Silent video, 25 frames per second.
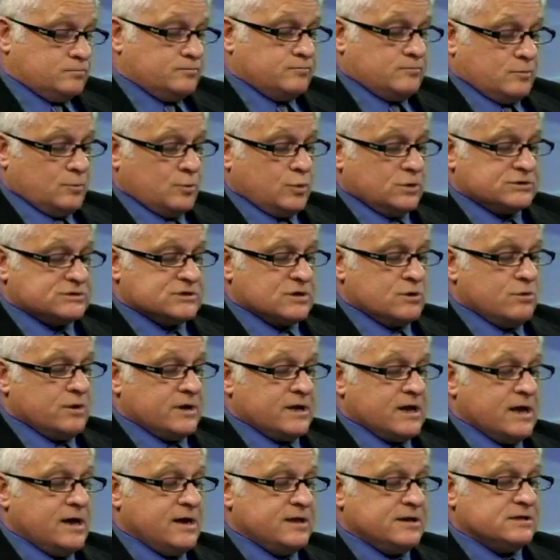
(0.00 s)
what's
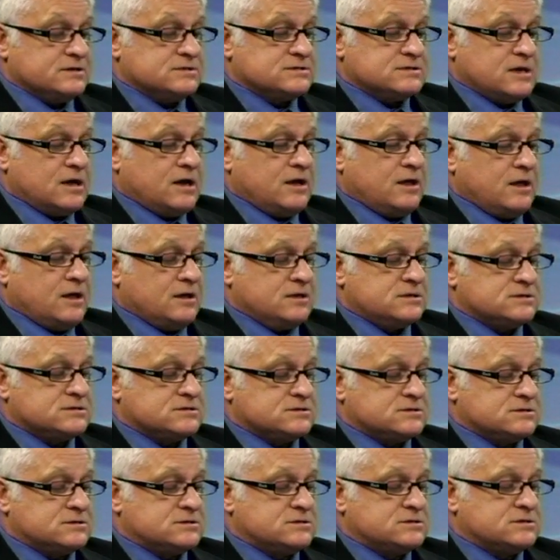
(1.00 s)
going on is, uh, is,
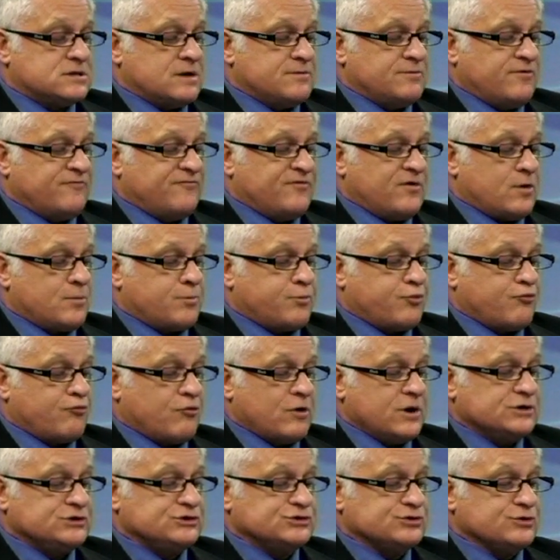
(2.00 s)
some of our
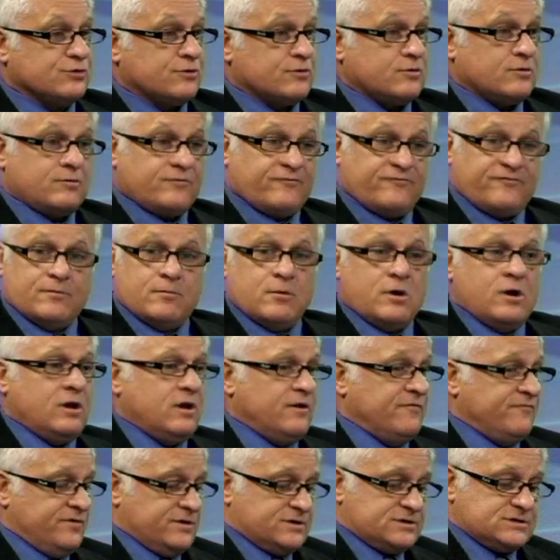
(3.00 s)
pressure from all
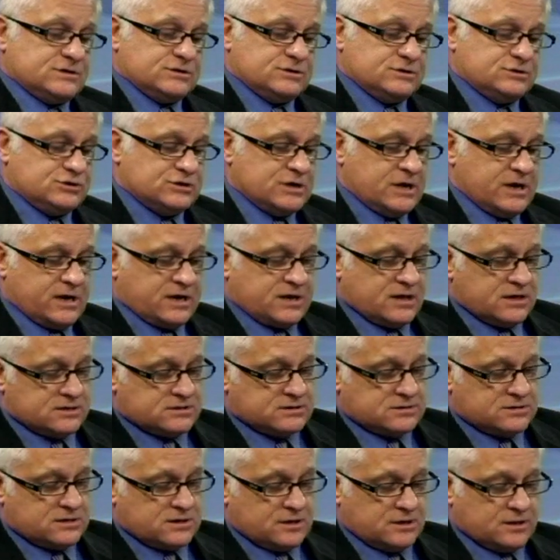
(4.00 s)
of us, and Jack
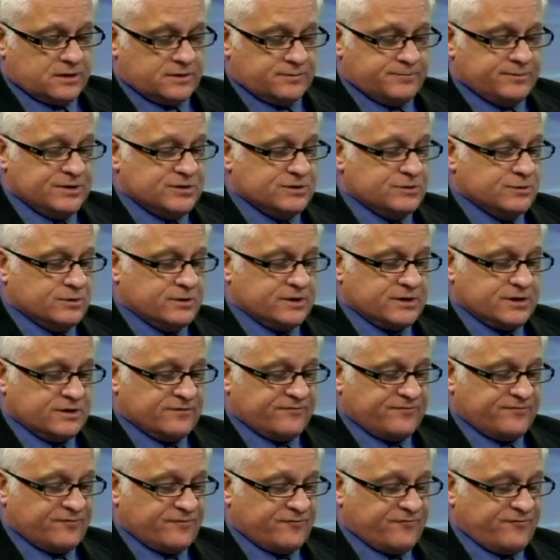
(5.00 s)
has uh, been doing it
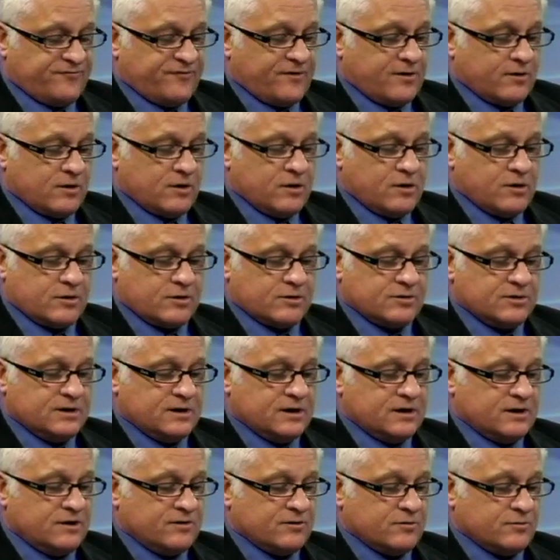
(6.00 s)
for far longer than
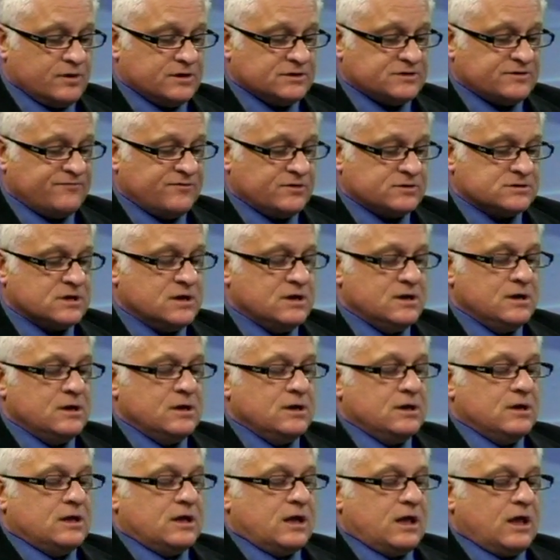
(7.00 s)
any of the rest of us,
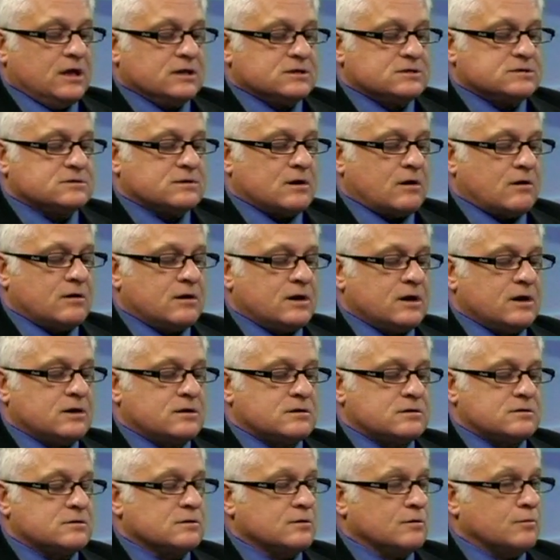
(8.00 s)
is starting
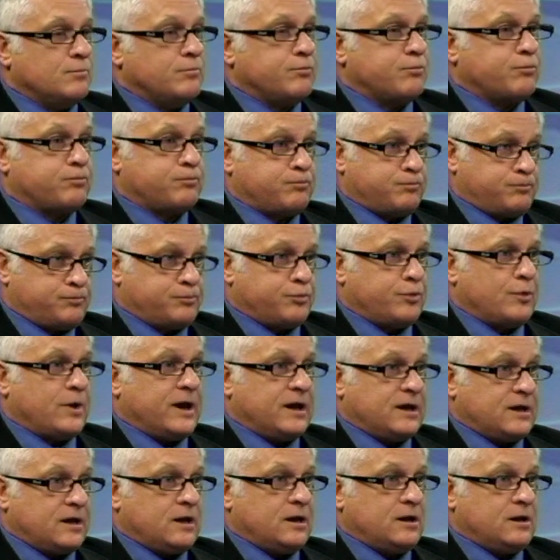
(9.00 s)
to
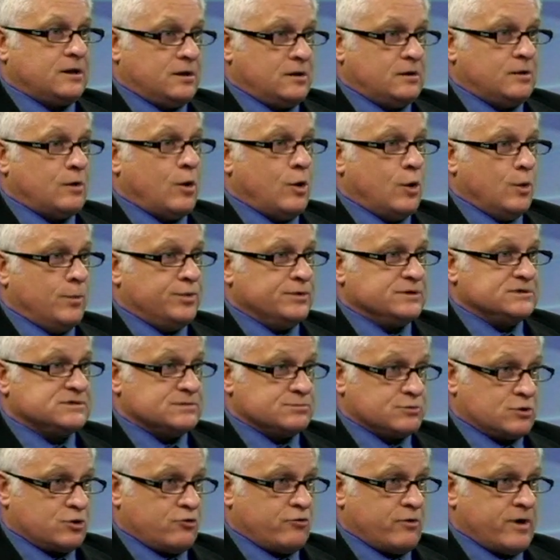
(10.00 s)
break open
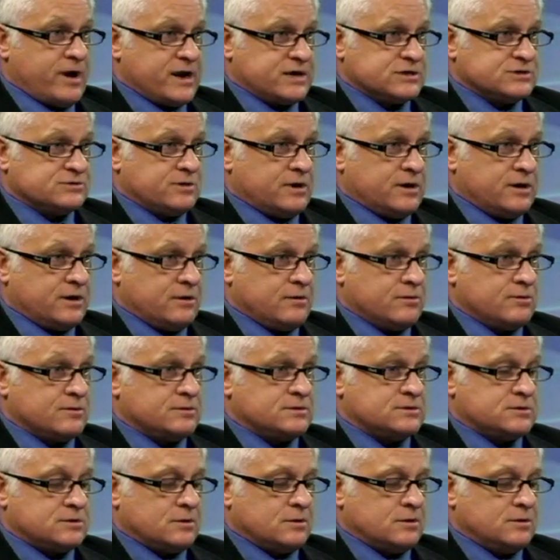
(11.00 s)
some cracks right here.
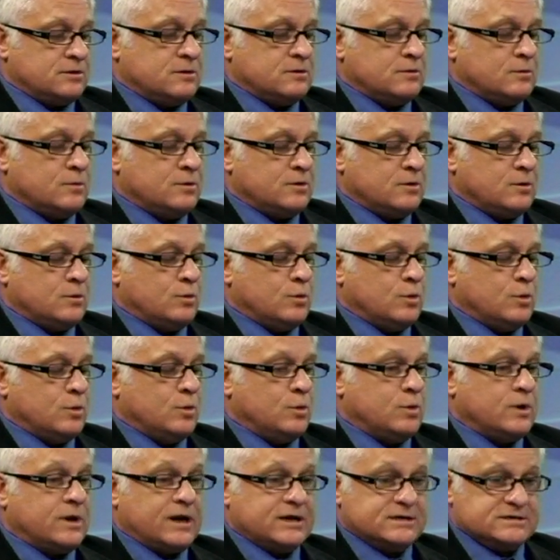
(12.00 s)
Uh, the,
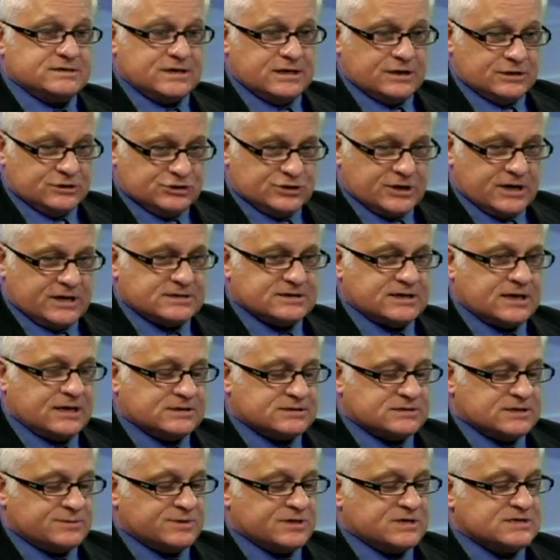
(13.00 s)
what I see, and Jack's got
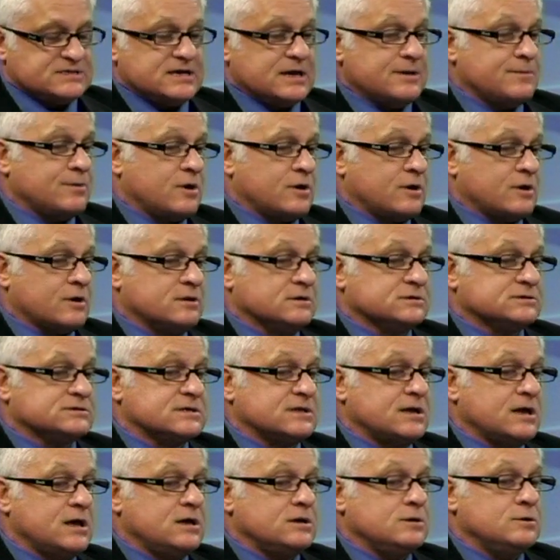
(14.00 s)
some of the same articles
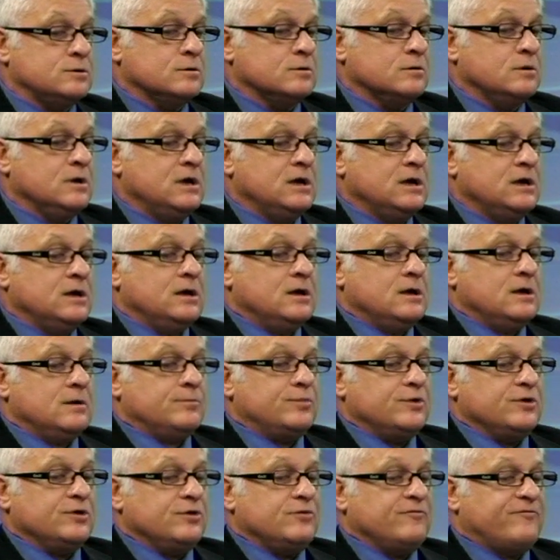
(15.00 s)
that I do,
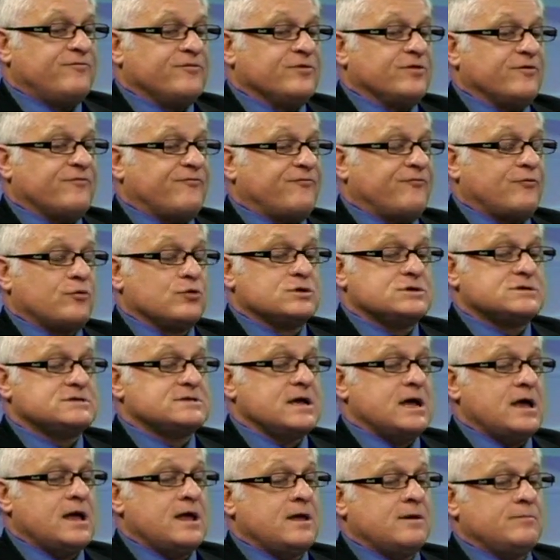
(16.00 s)
but for the first
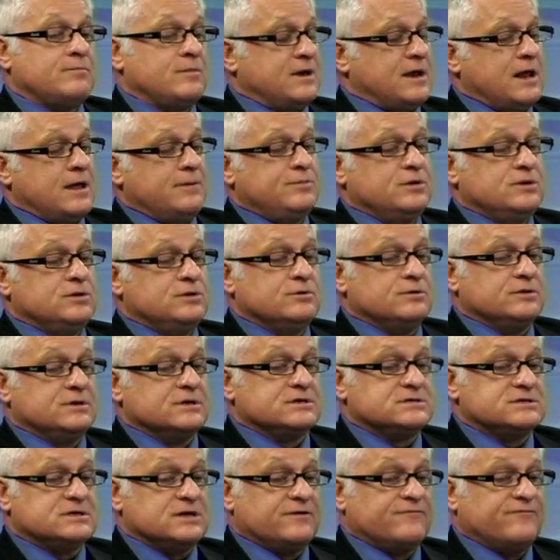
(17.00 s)
time, and I've been doing
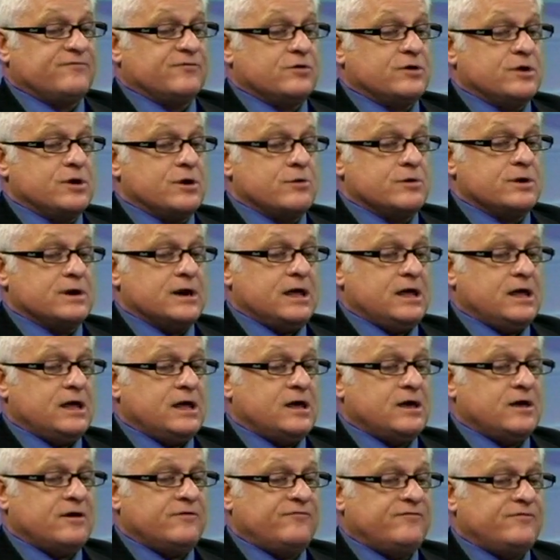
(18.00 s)
this thing for a year and a
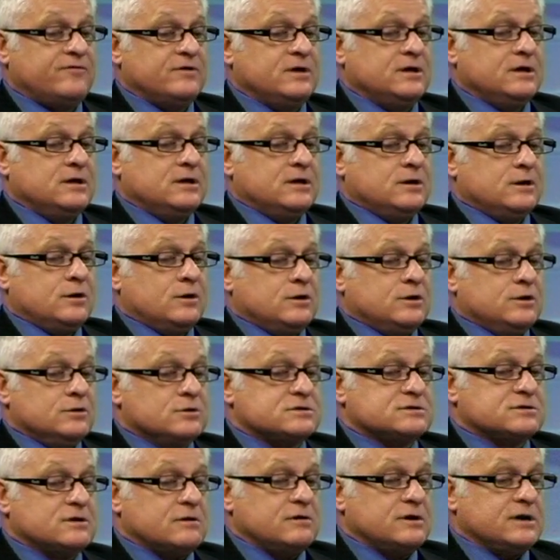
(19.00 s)
half. You're
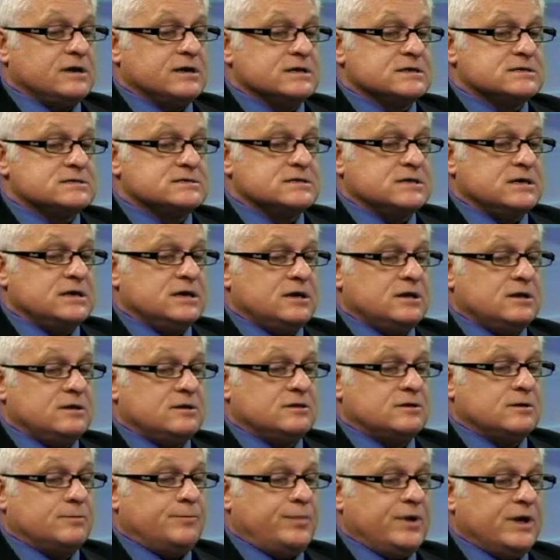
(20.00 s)
starting to see
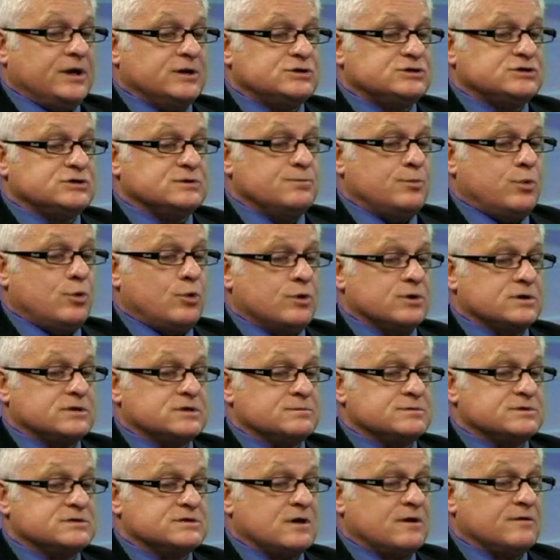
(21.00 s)
the pension boards
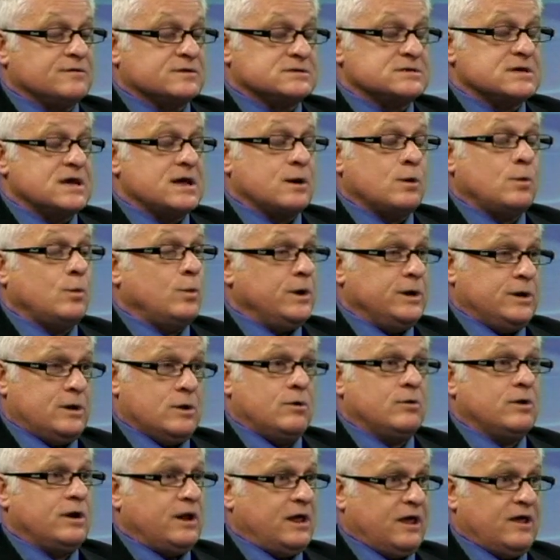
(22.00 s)
themselves saying, We
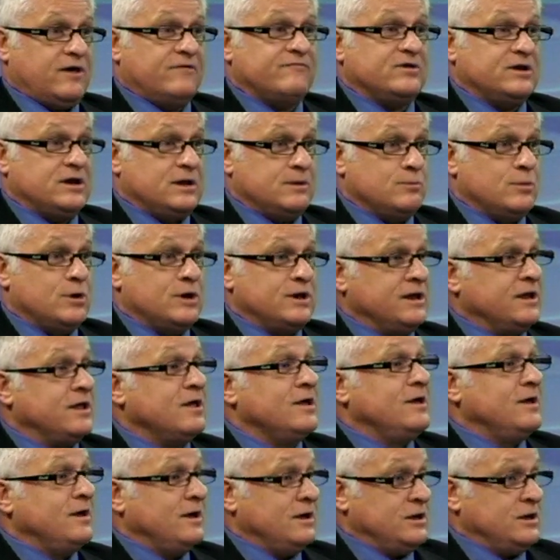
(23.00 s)
don't have any money. A